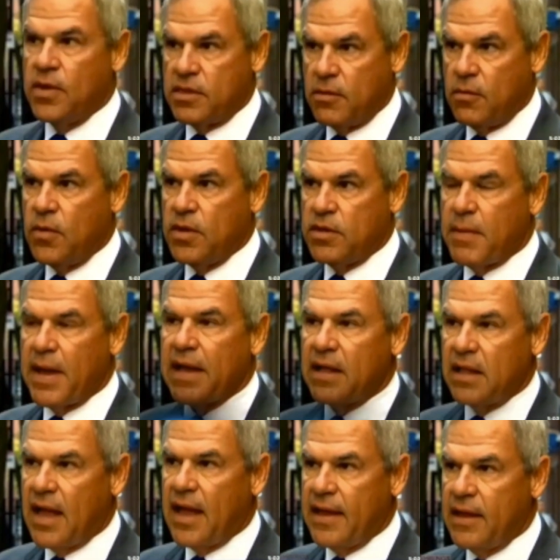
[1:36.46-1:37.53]
with, with my
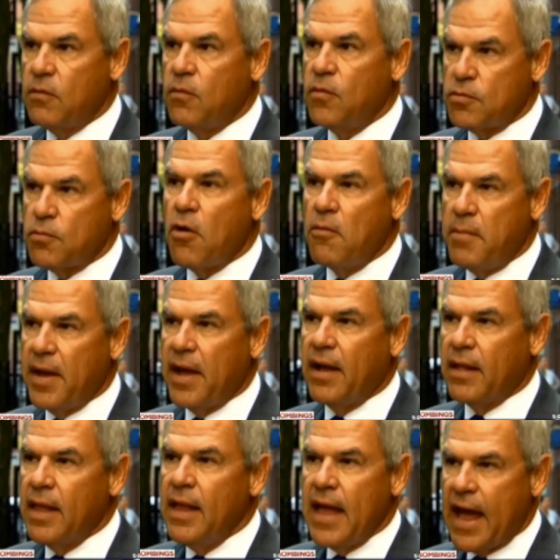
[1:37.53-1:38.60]
client, with
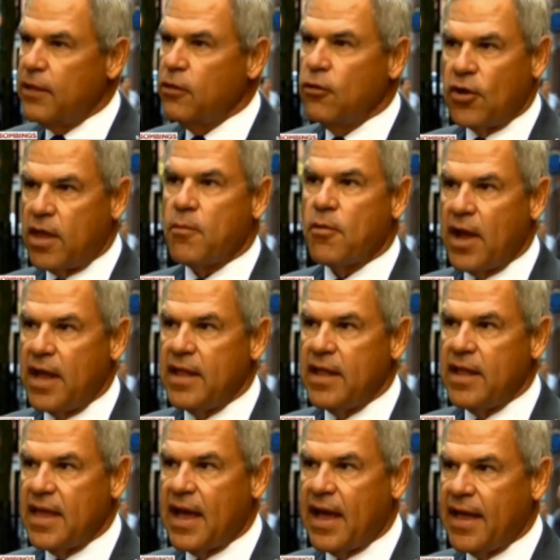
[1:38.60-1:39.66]
Robel, and look him right
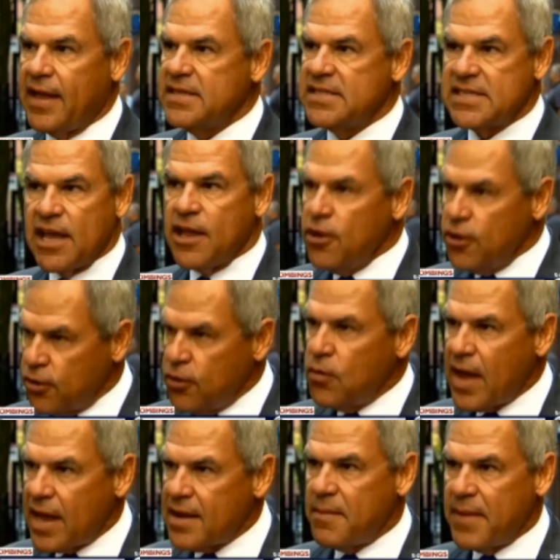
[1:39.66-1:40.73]
in the eye and say,
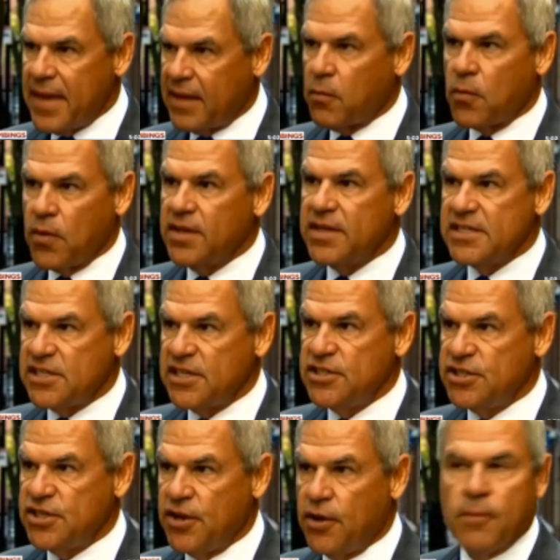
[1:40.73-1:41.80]
you got to make a real
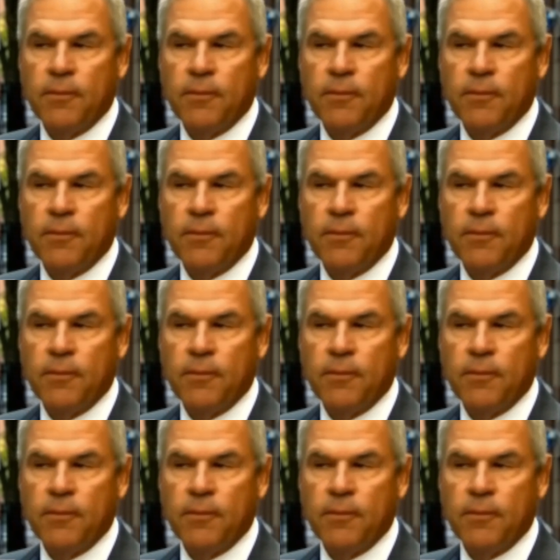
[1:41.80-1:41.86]
decision